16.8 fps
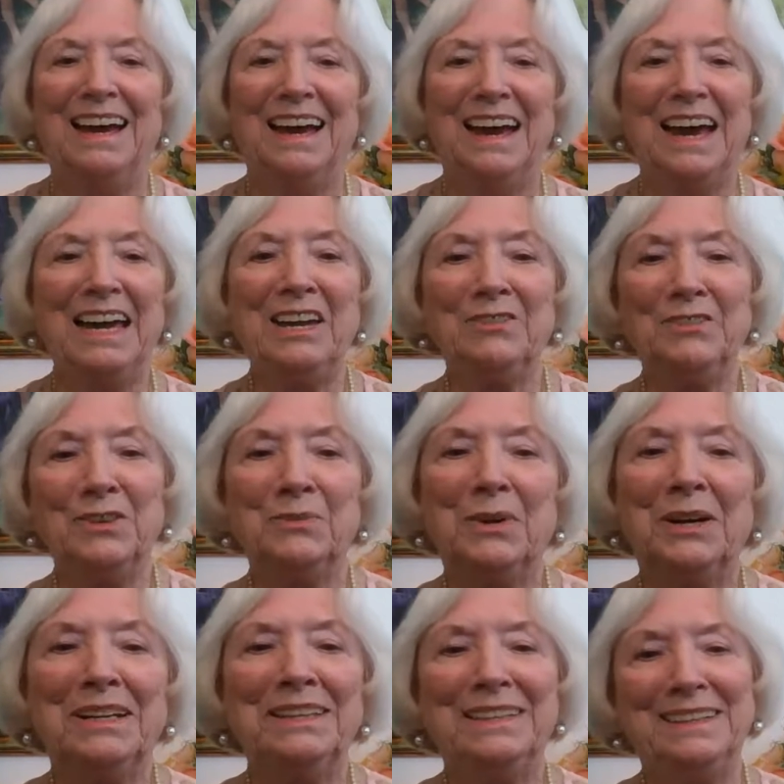Hi,
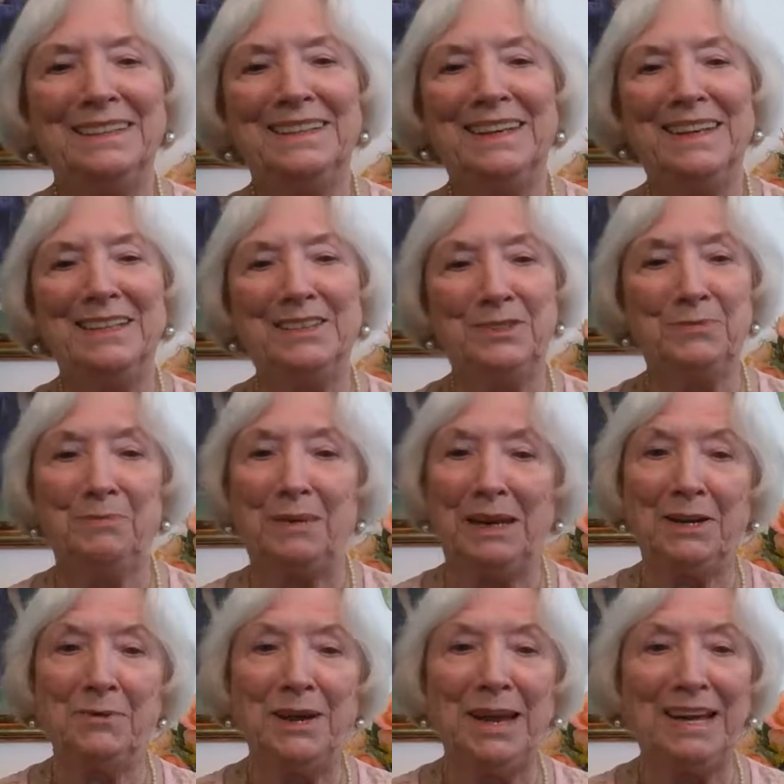everyone. It's
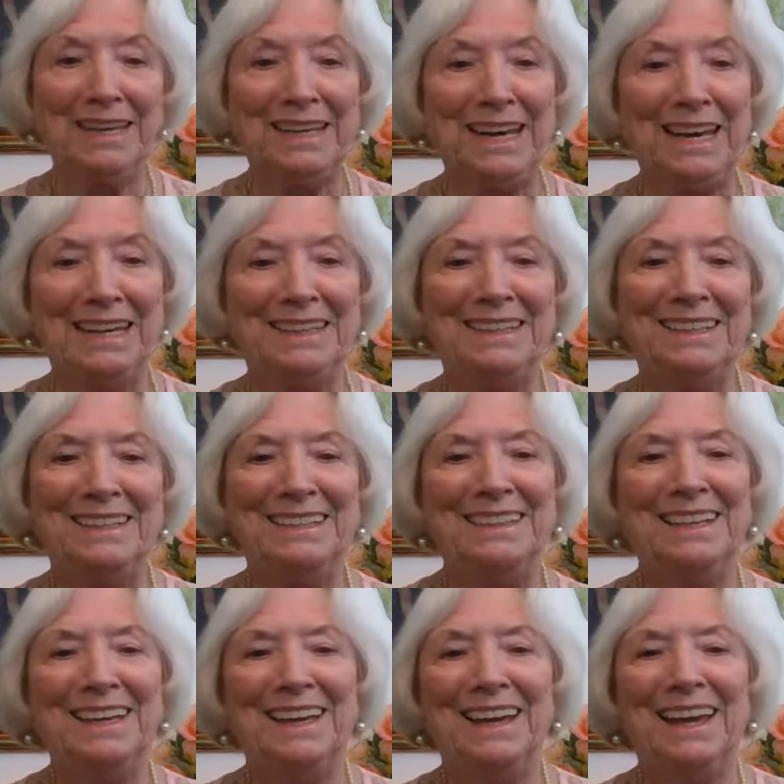Betty Ray again.
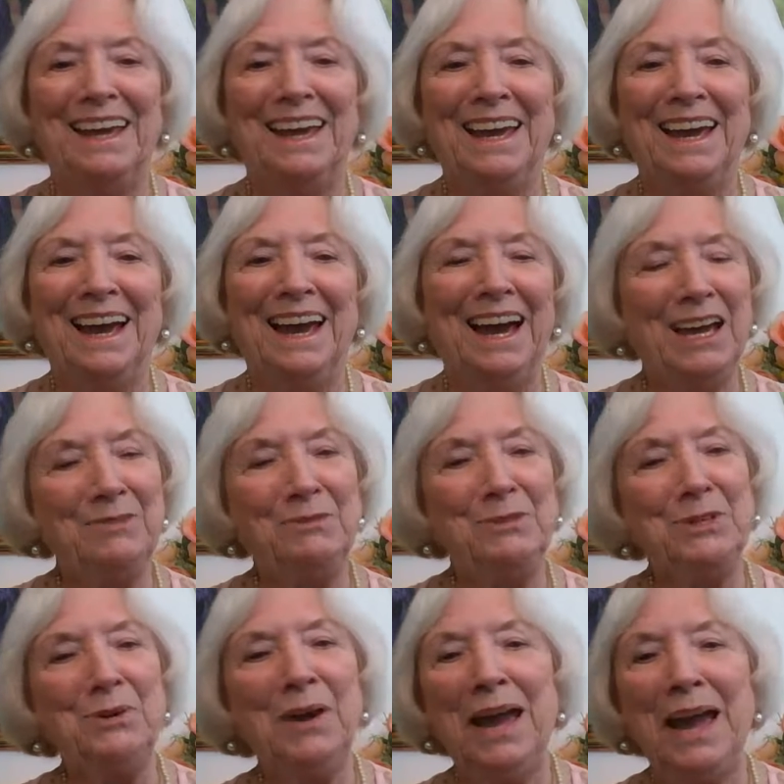I'm
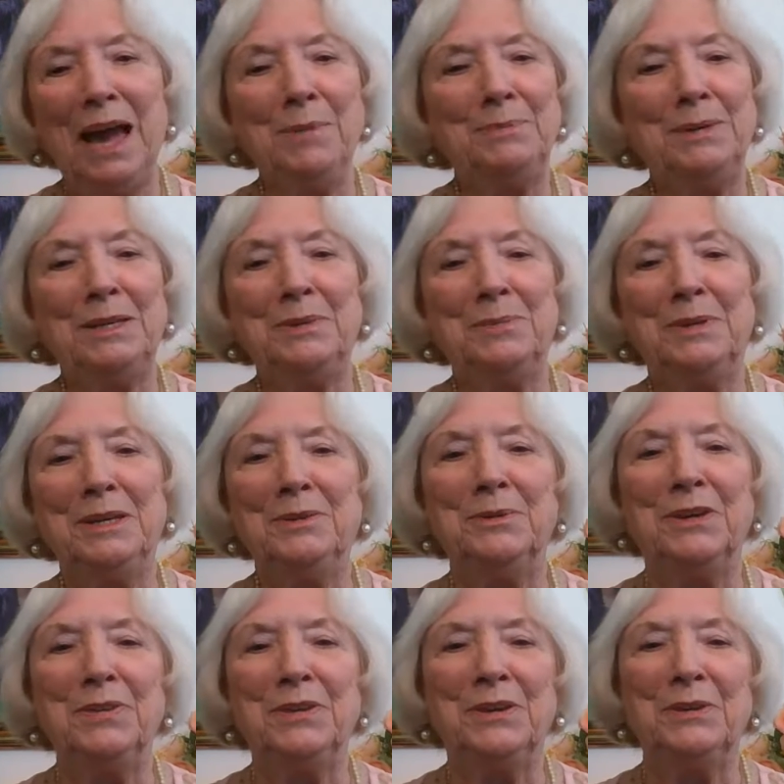so happy to be
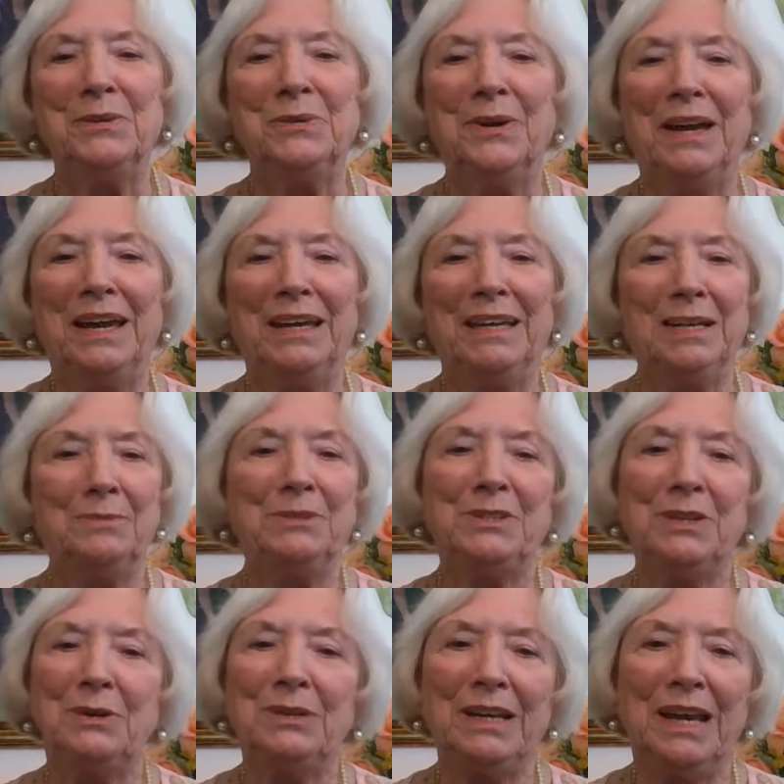with you, and I'm
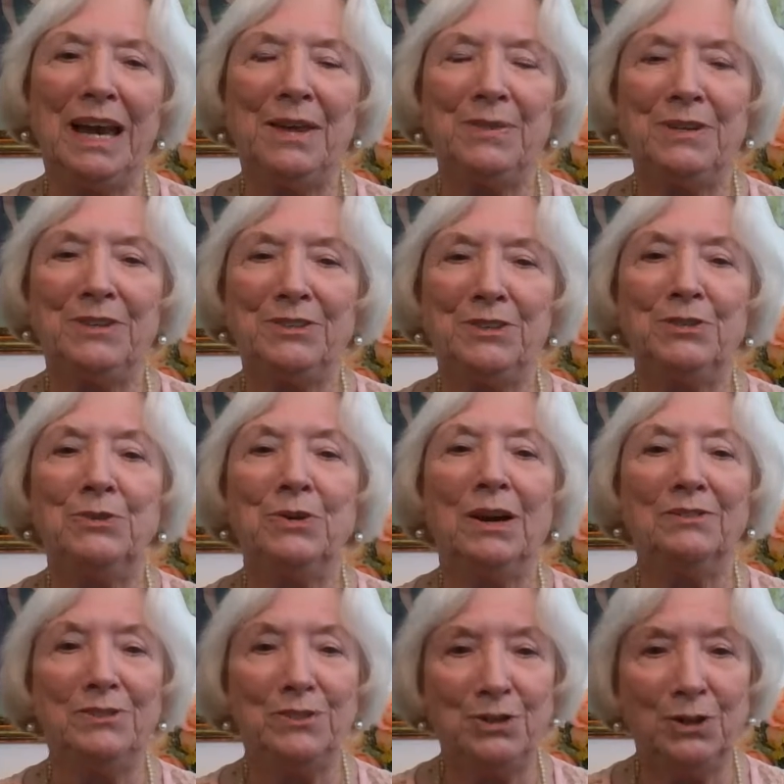so glad that you
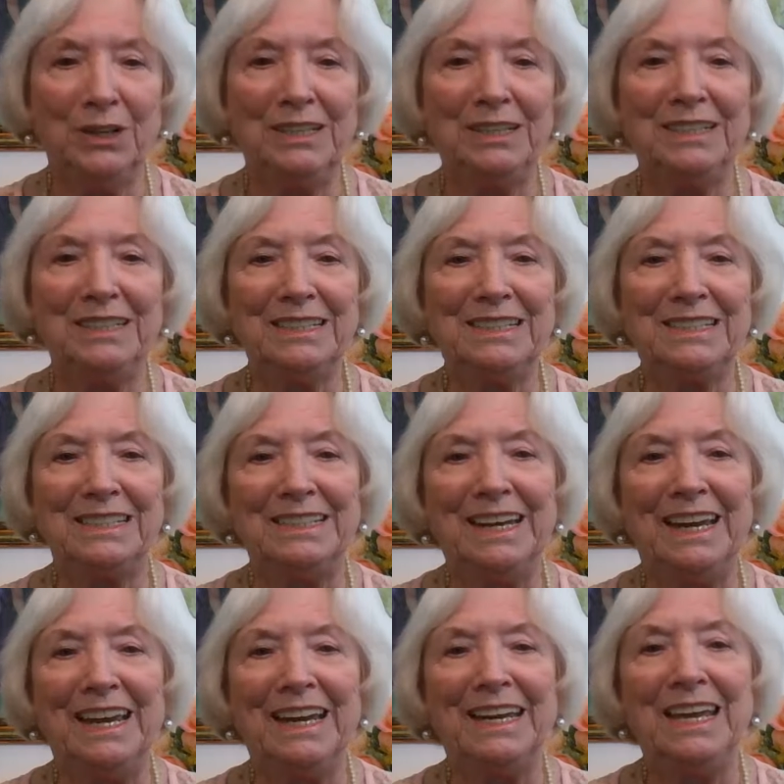have joined us
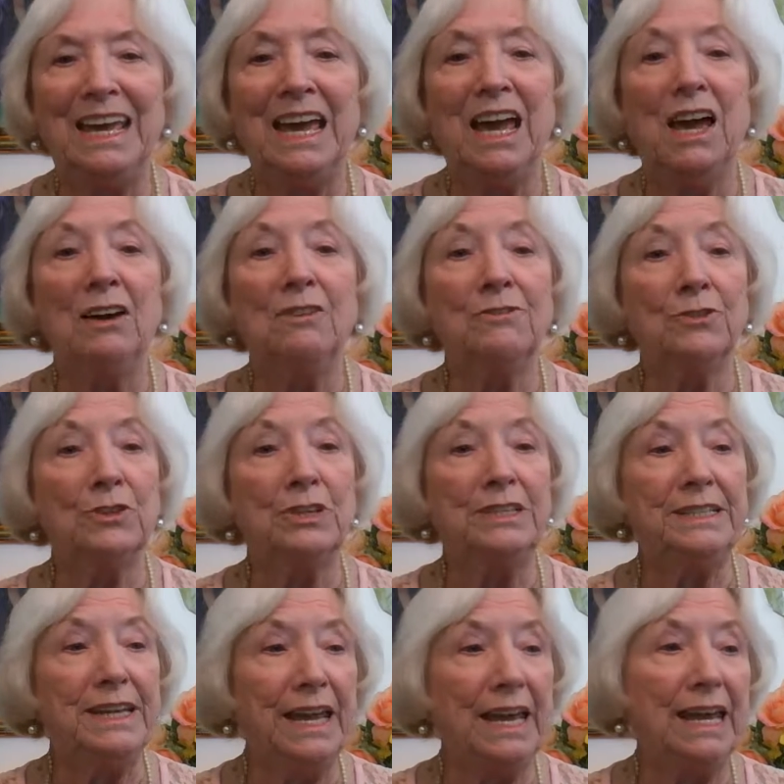today for
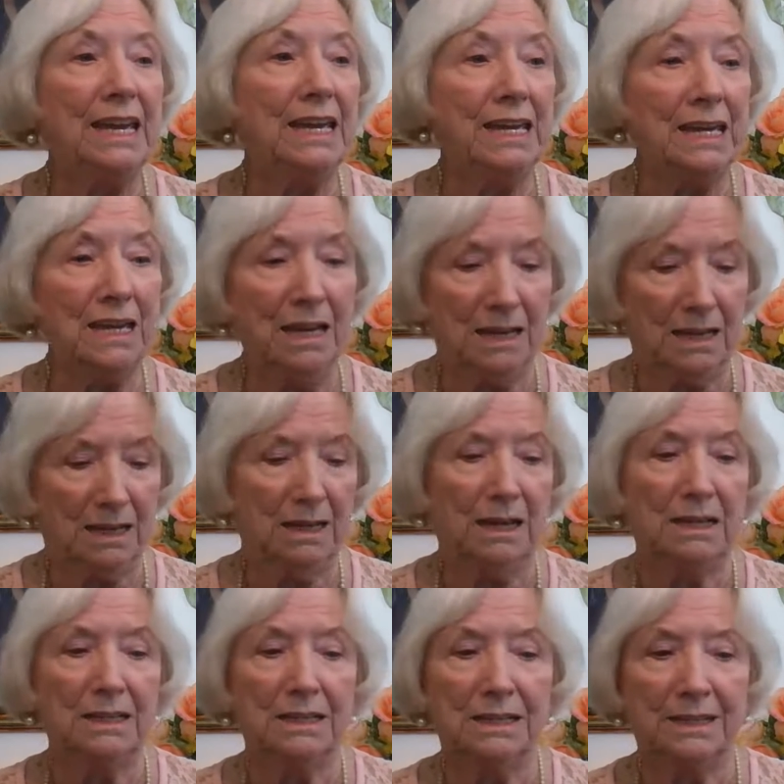day
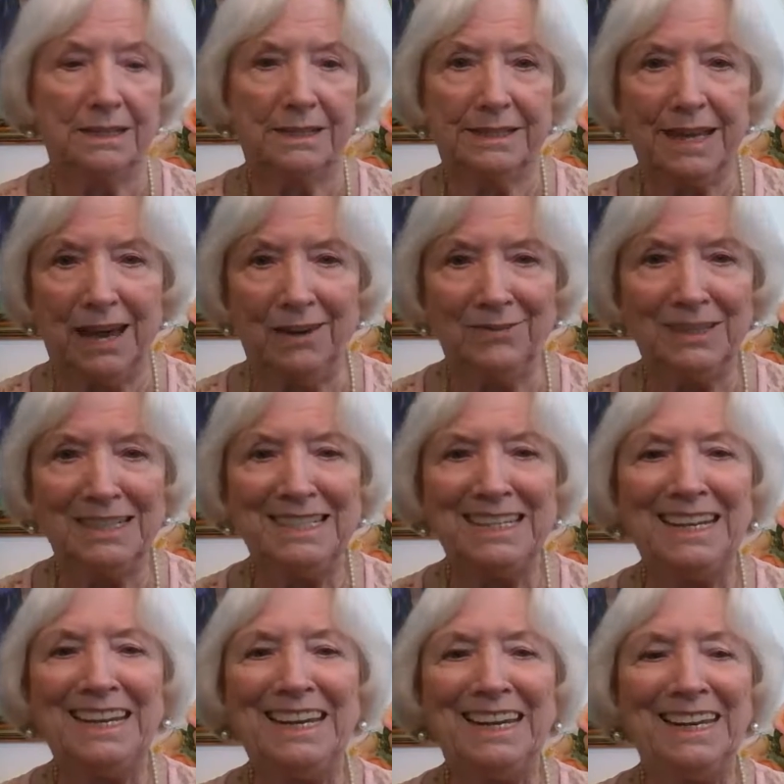
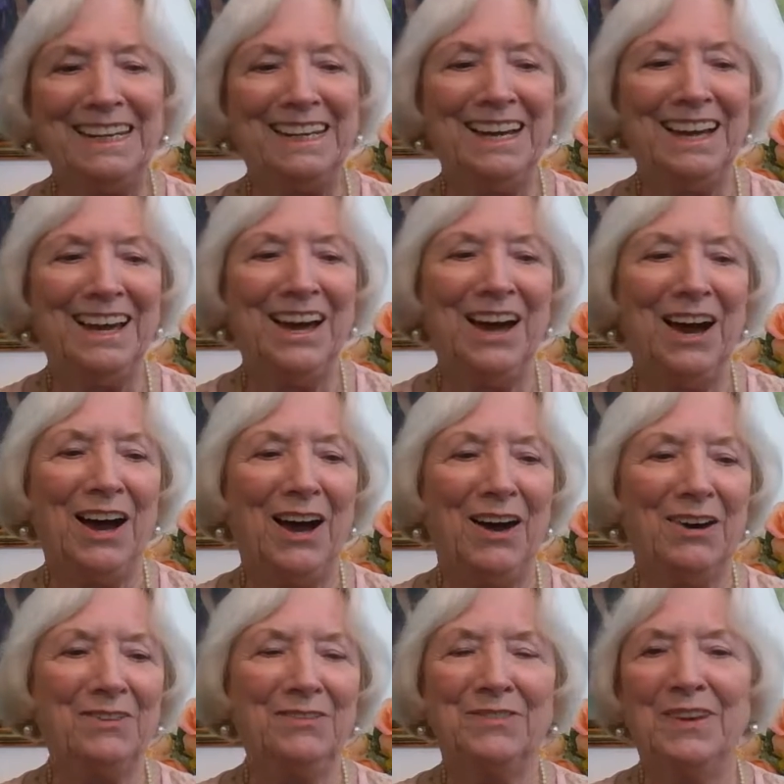17
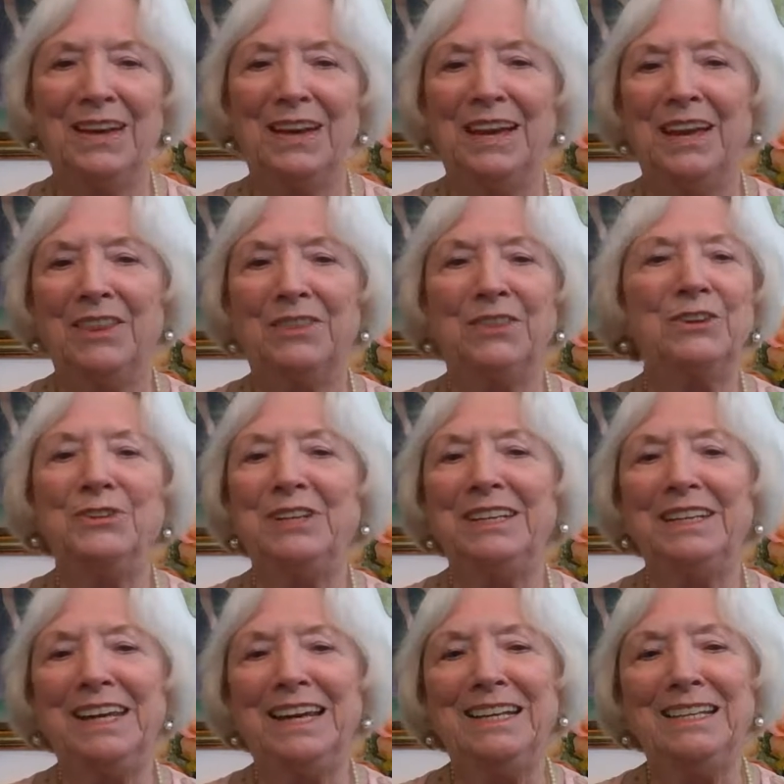of 30
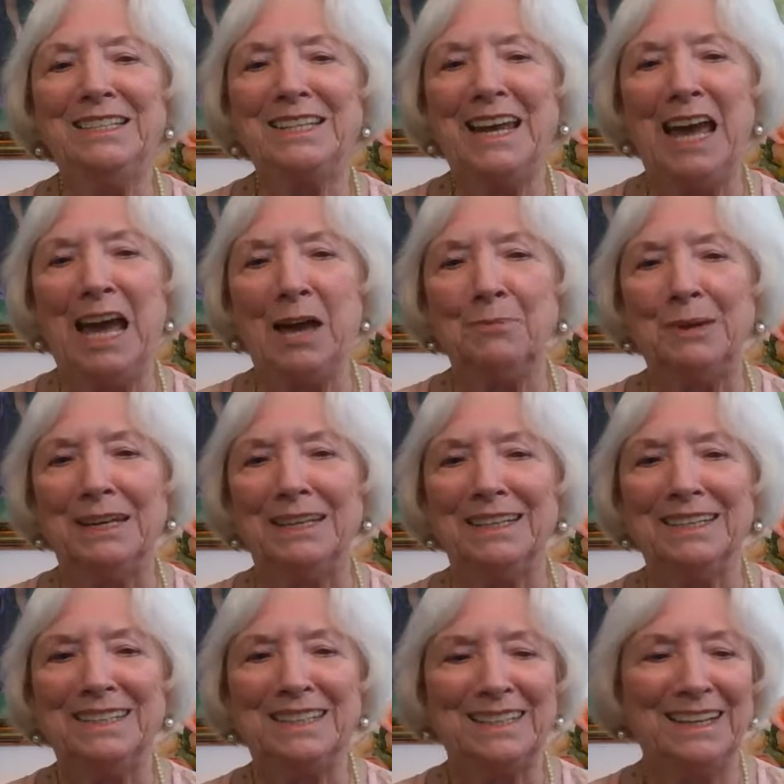Days to
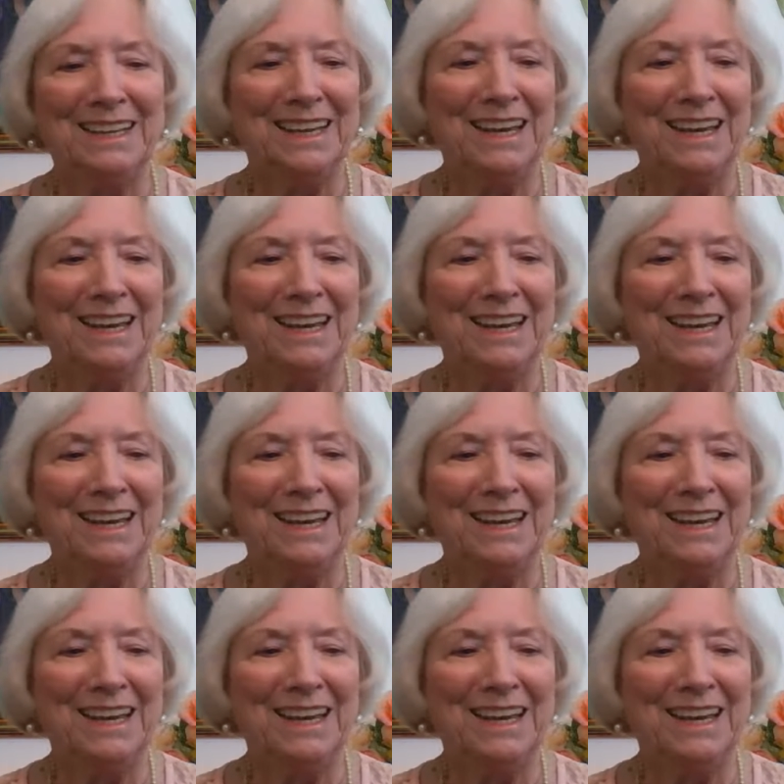Happiness.